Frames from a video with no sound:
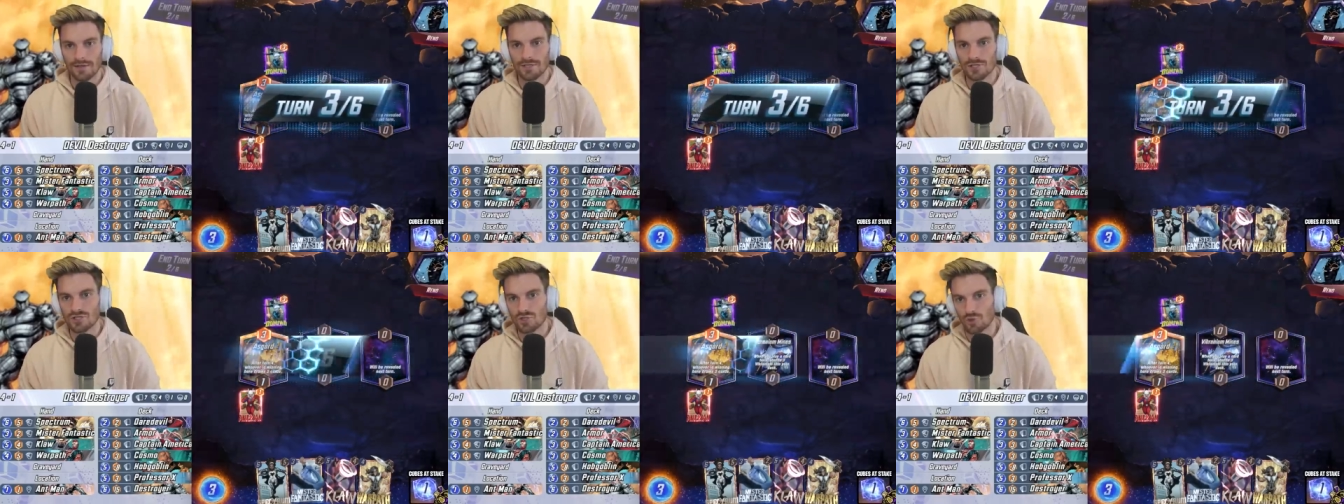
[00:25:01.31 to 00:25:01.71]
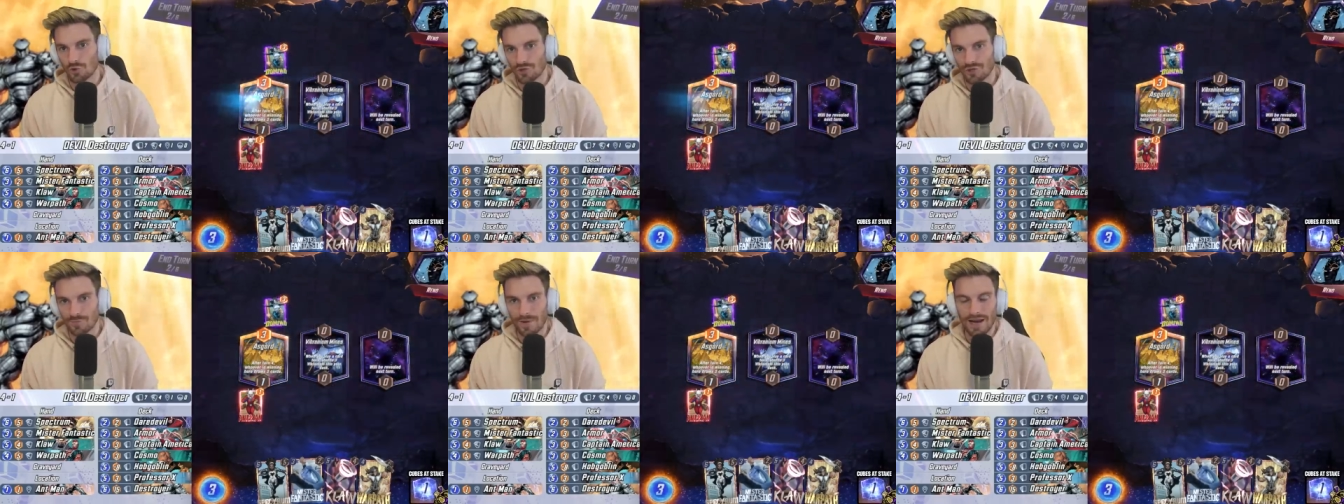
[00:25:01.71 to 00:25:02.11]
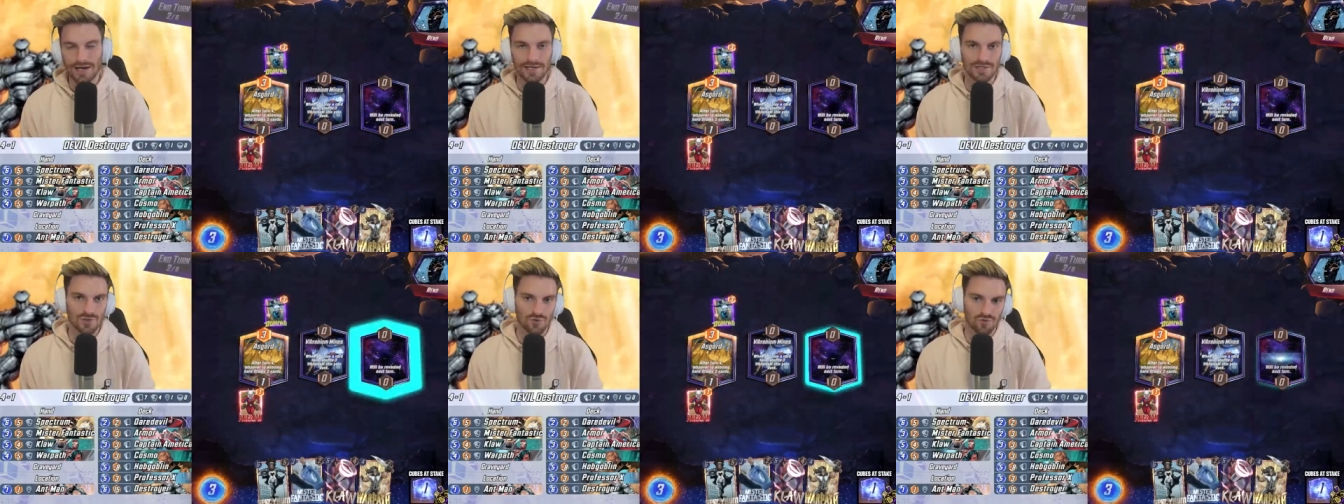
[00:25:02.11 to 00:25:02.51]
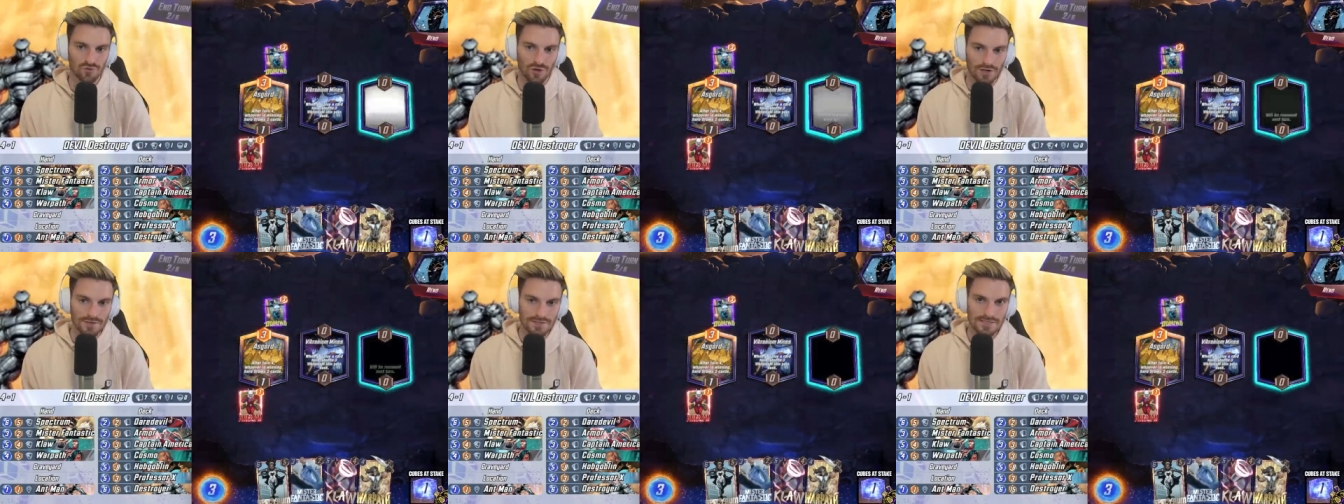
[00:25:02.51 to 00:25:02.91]
Destroyer package
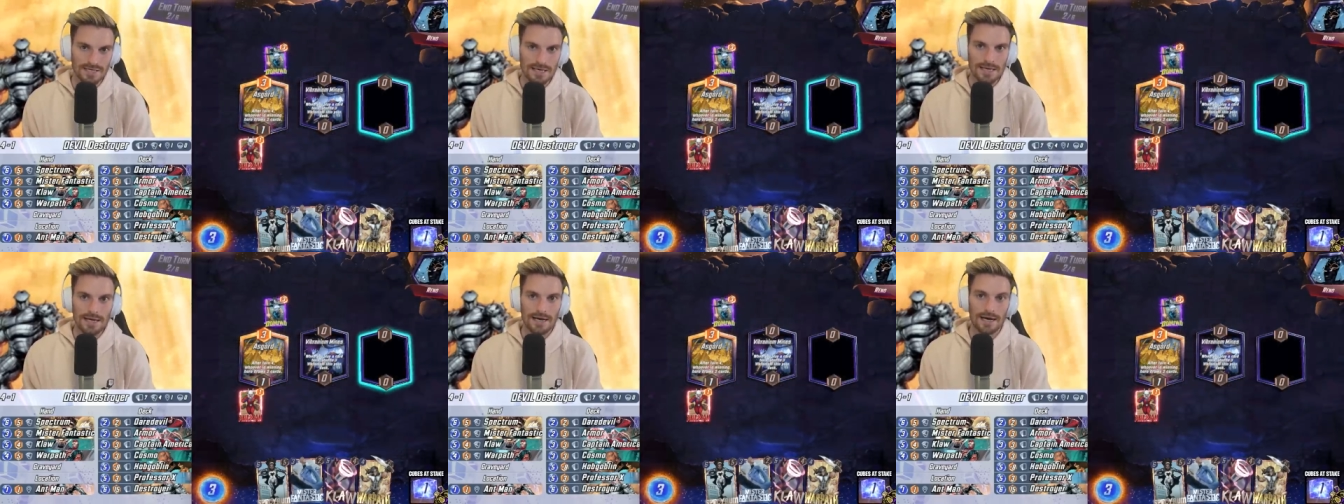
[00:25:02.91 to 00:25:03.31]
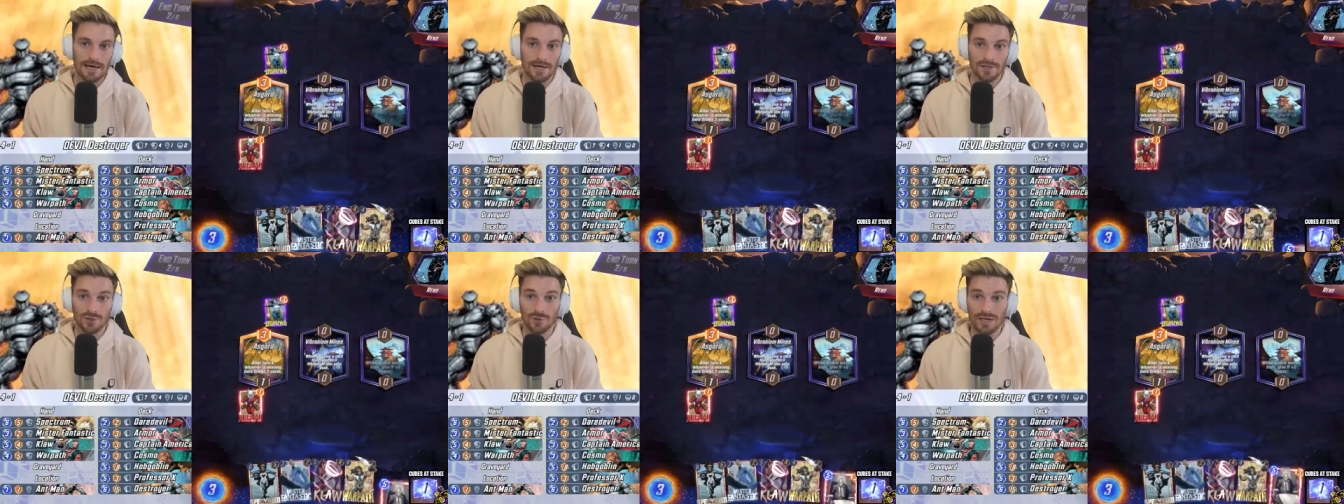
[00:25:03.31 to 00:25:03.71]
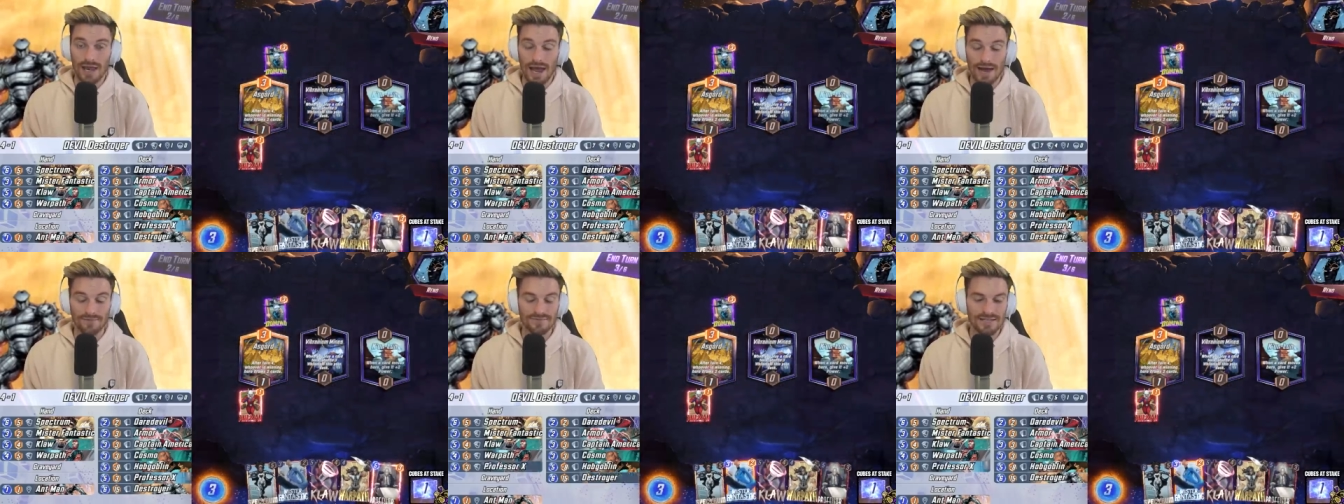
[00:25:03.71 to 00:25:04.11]
runs, uh, you can have